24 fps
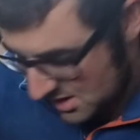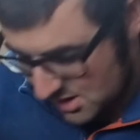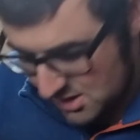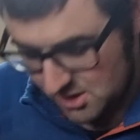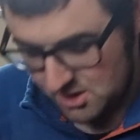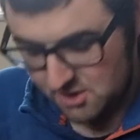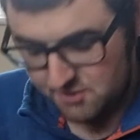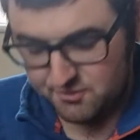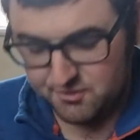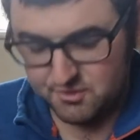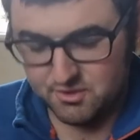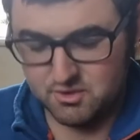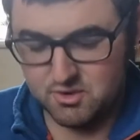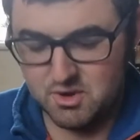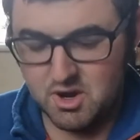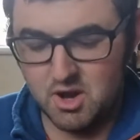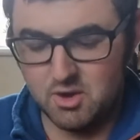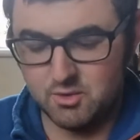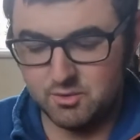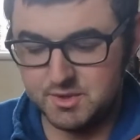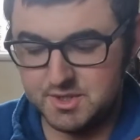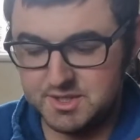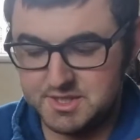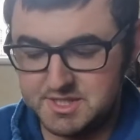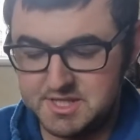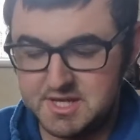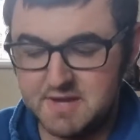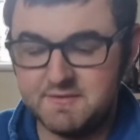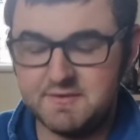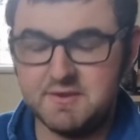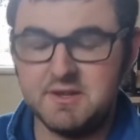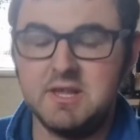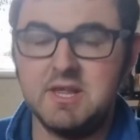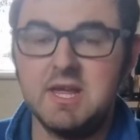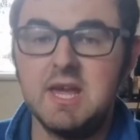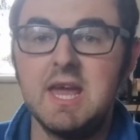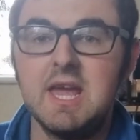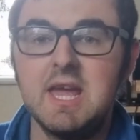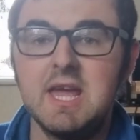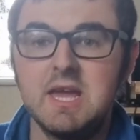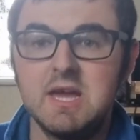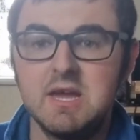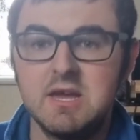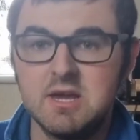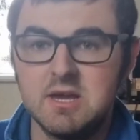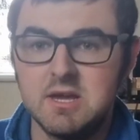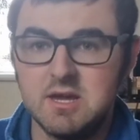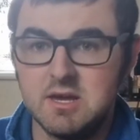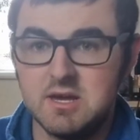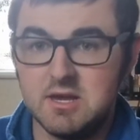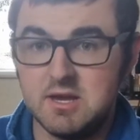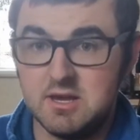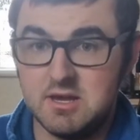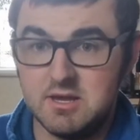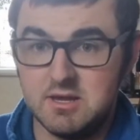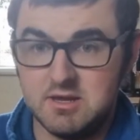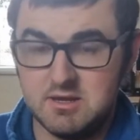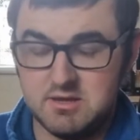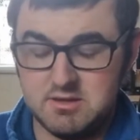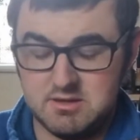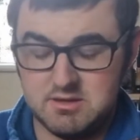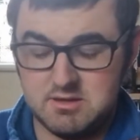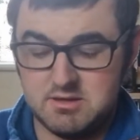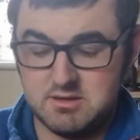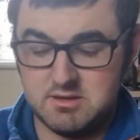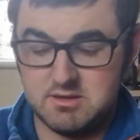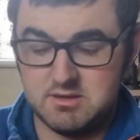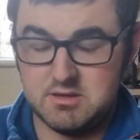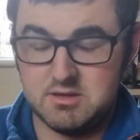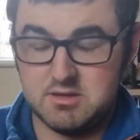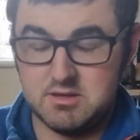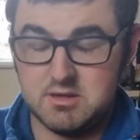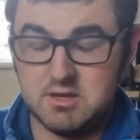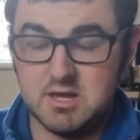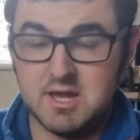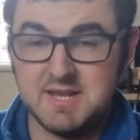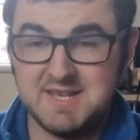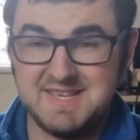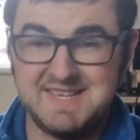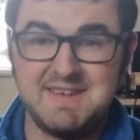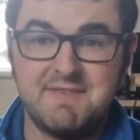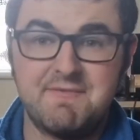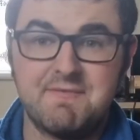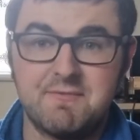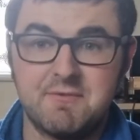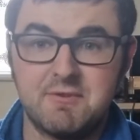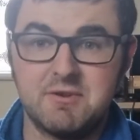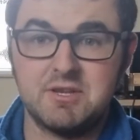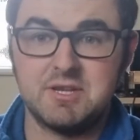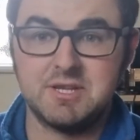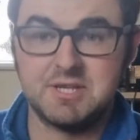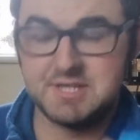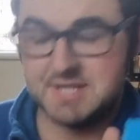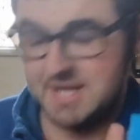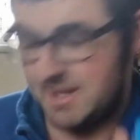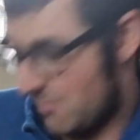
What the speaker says: an 040. There's definitely a difference